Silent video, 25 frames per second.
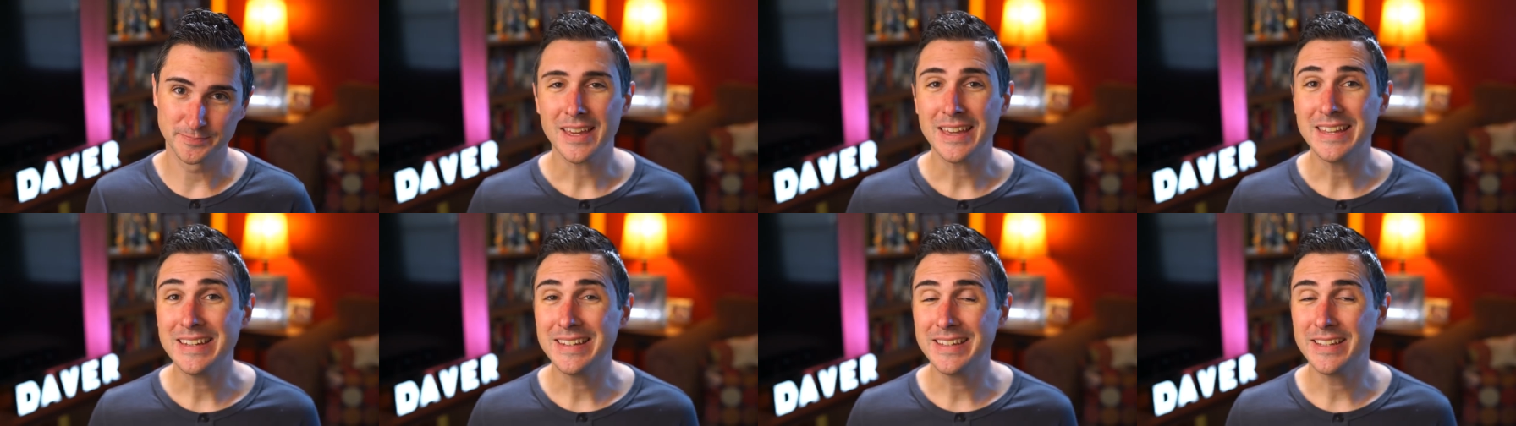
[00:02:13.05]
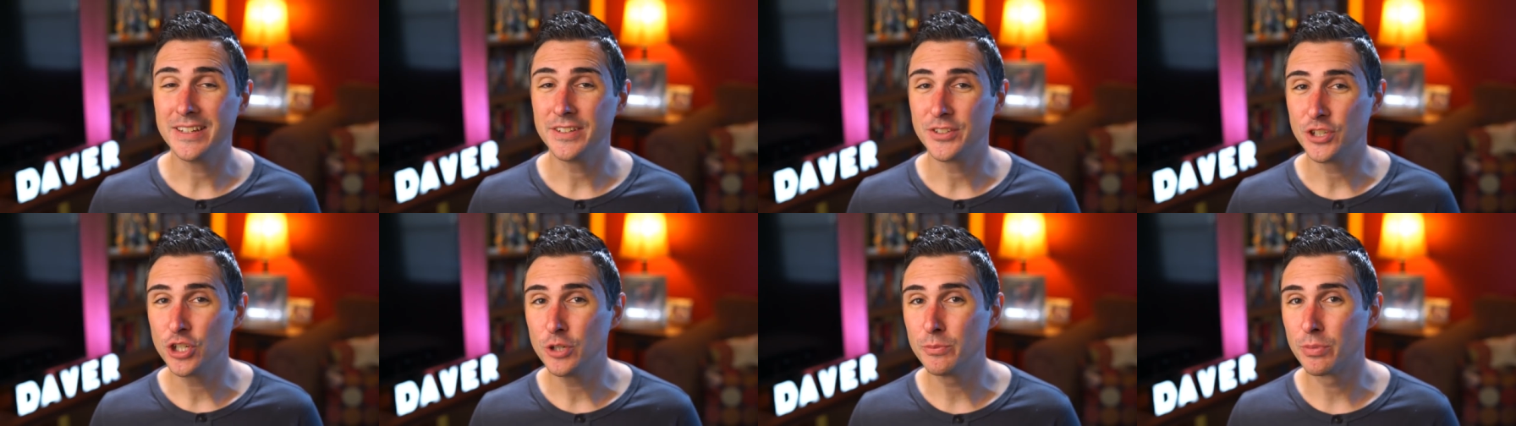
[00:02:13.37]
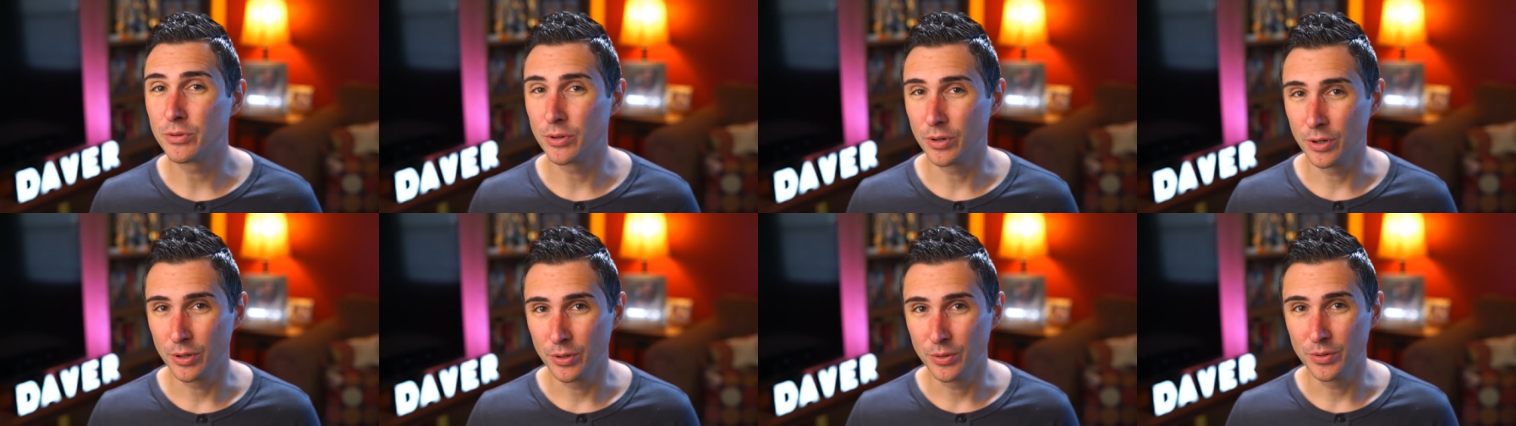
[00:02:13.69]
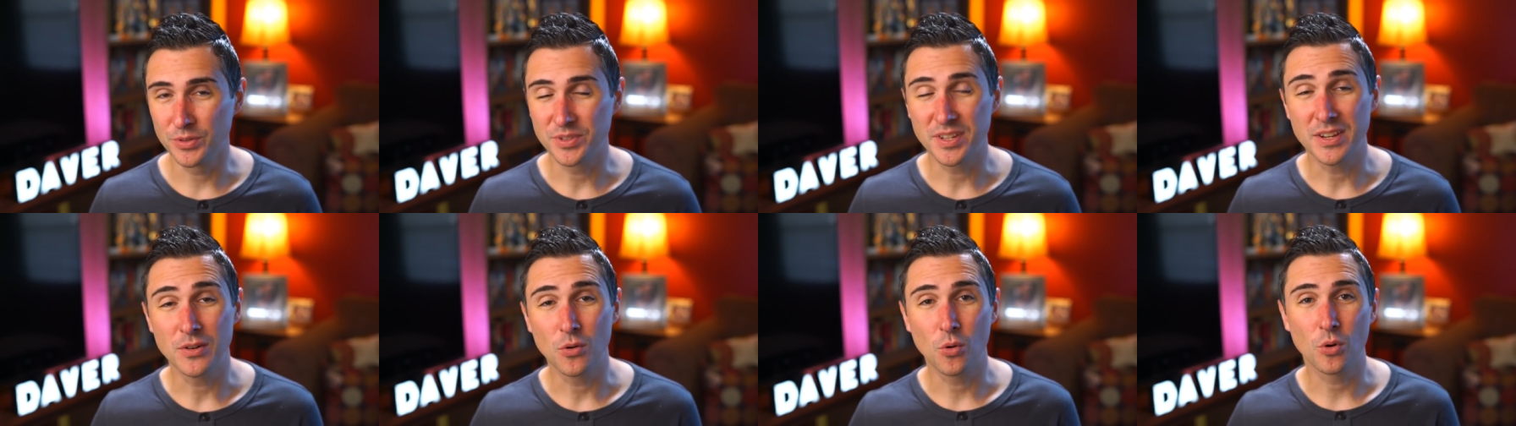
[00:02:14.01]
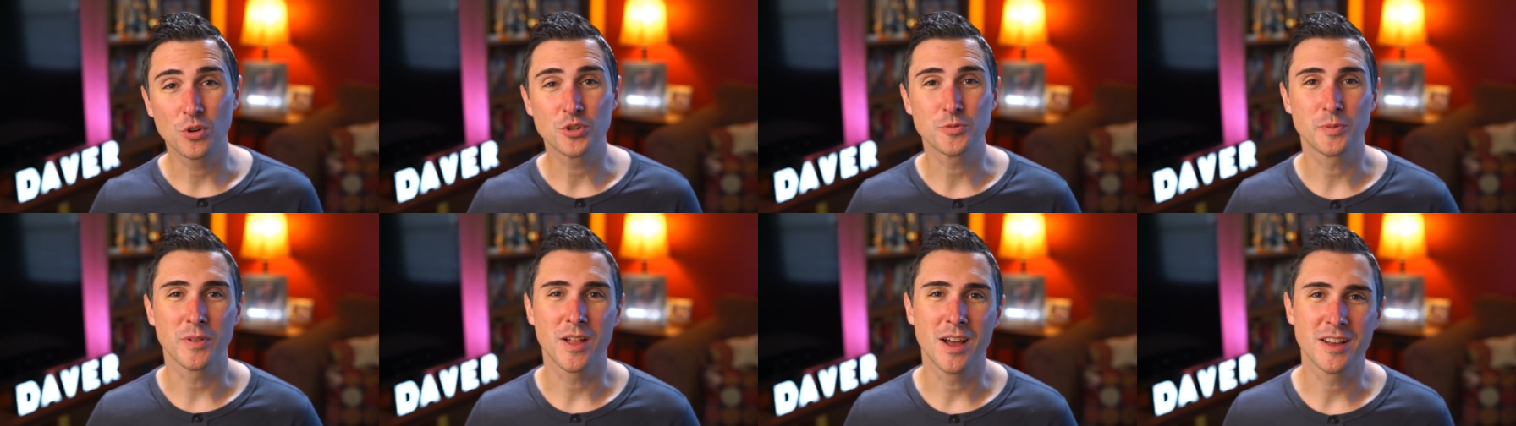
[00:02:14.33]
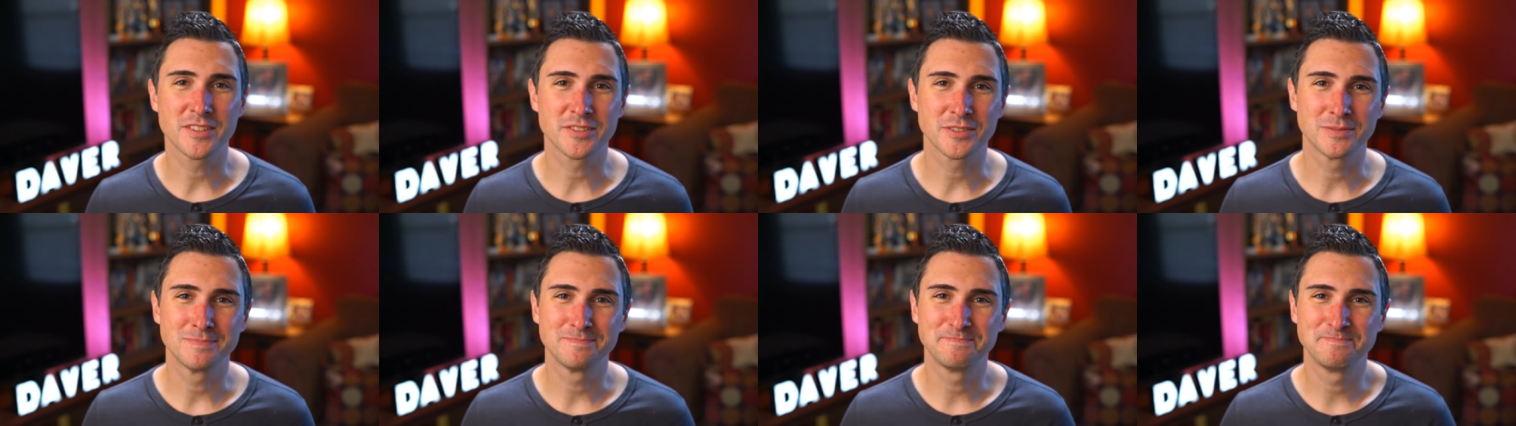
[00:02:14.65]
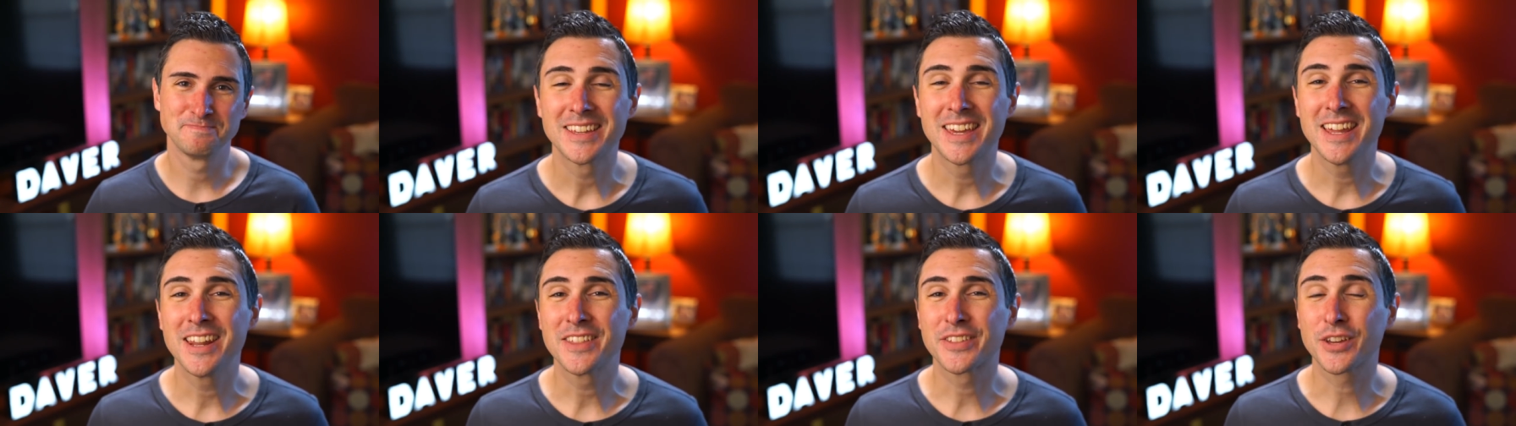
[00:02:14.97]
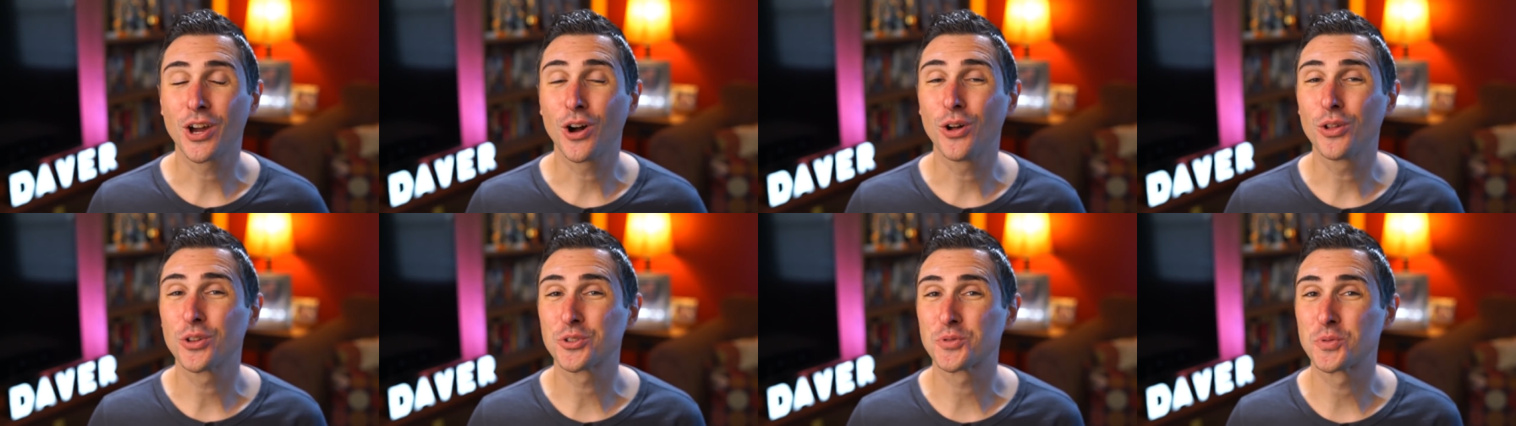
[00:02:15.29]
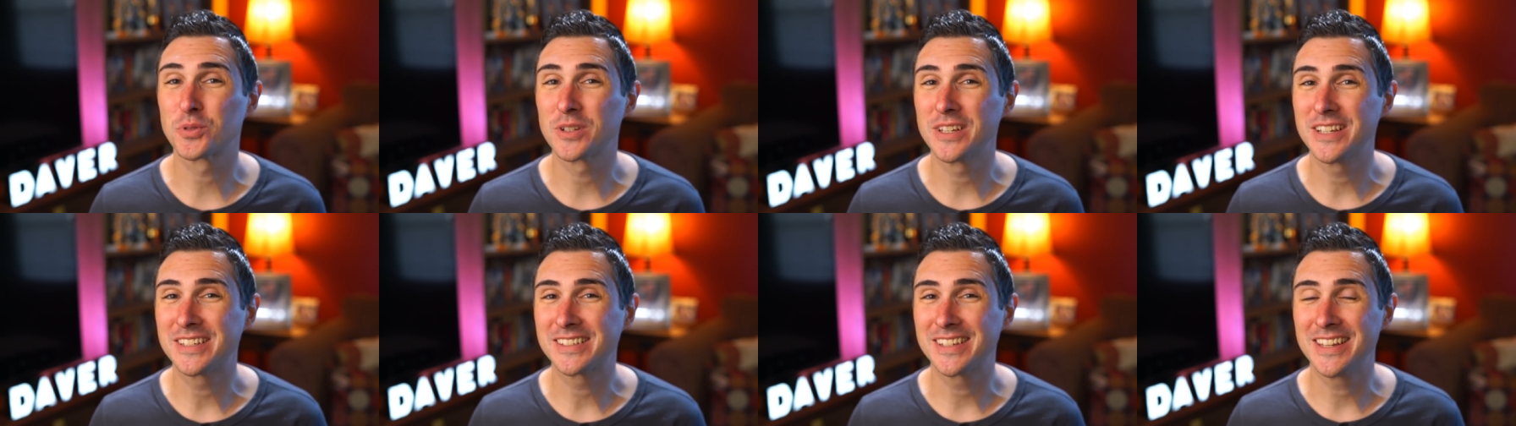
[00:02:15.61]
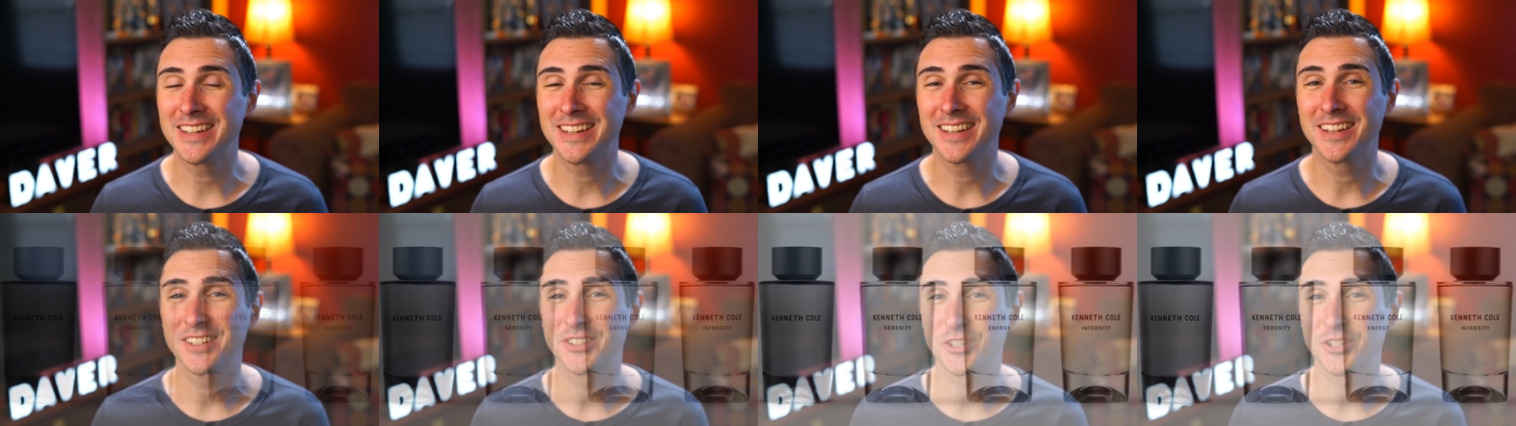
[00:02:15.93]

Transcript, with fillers: Indian Tuberose, and Orange Blossom. Kenneth Cole is releasing